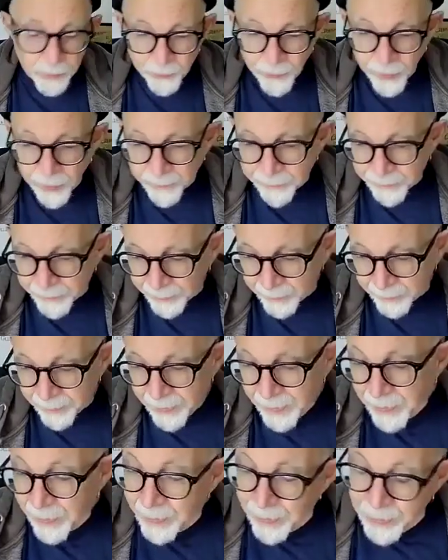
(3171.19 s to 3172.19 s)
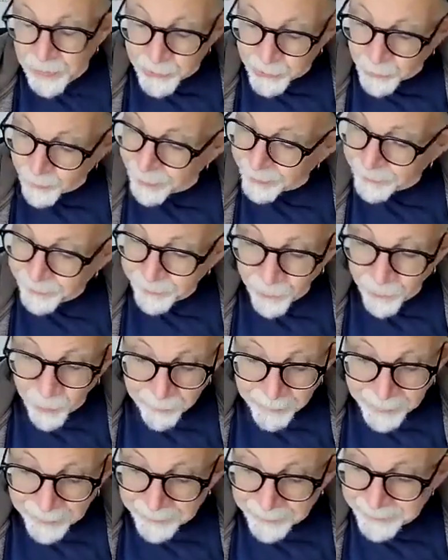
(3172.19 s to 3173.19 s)
the drug thing. So I don't
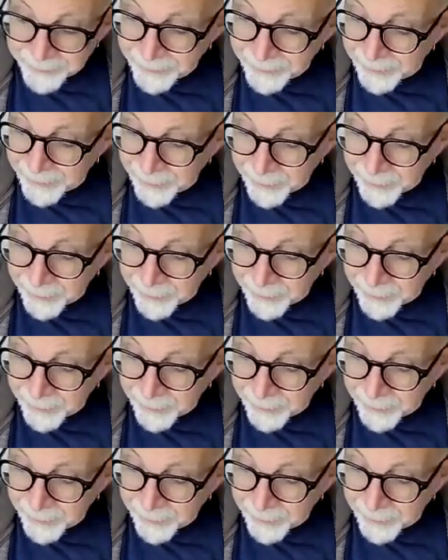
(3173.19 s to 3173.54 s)
know, man.